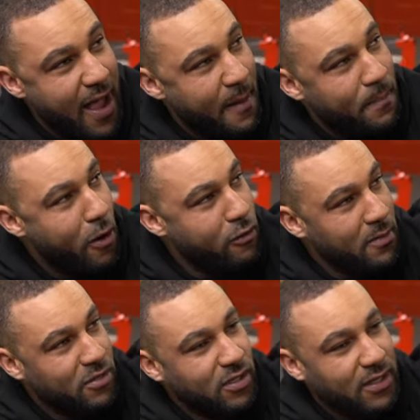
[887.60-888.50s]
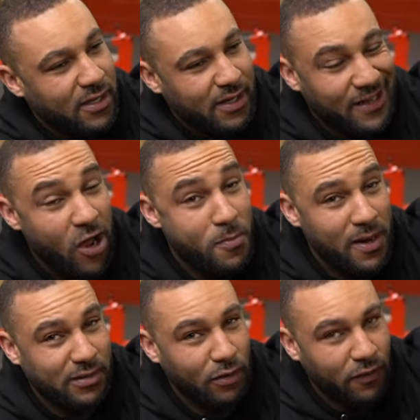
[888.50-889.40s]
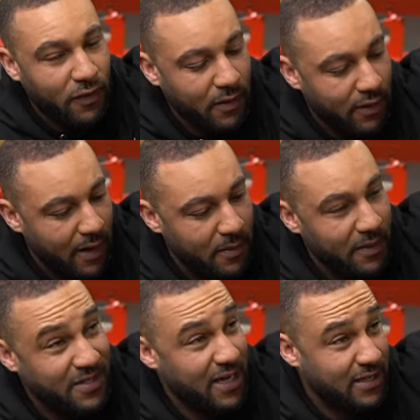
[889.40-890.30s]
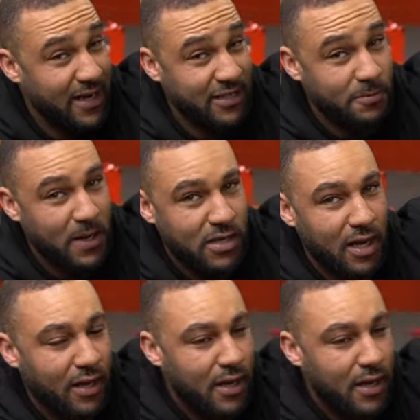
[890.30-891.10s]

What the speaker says: I'm programmed to kill myself in sets like this especially.